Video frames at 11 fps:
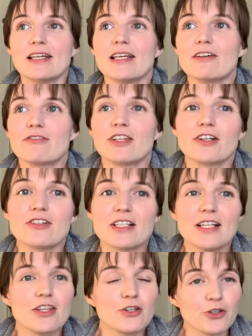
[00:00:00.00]
if there's
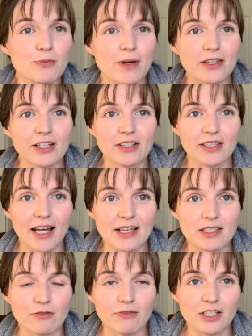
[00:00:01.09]
another group out there that has
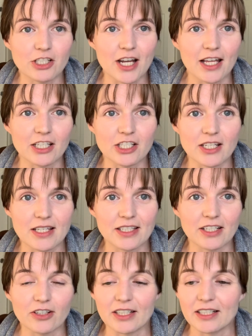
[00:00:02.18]
some fun challenges that
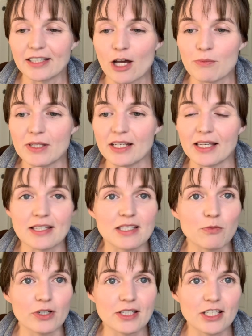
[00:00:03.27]
are gonna allow me to get some
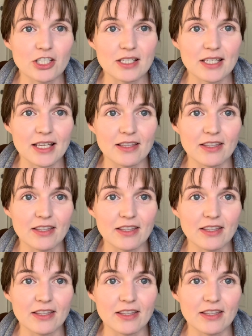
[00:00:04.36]
more stitches in,